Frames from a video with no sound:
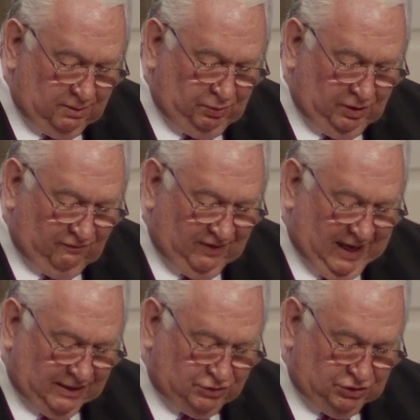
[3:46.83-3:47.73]
The book of
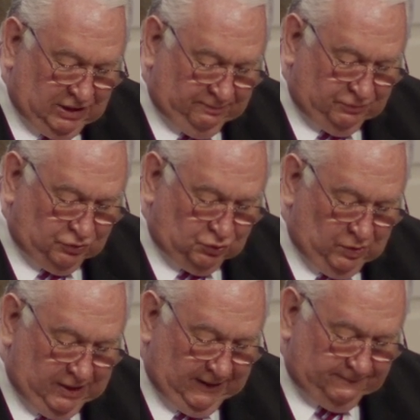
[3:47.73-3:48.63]
Acts, chapter
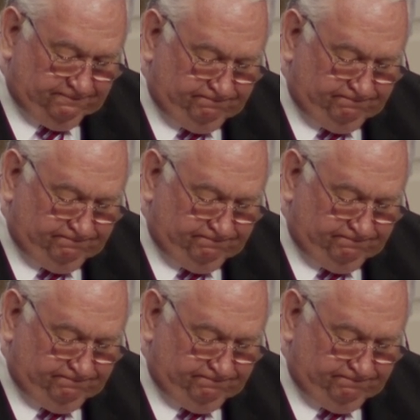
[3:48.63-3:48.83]
20.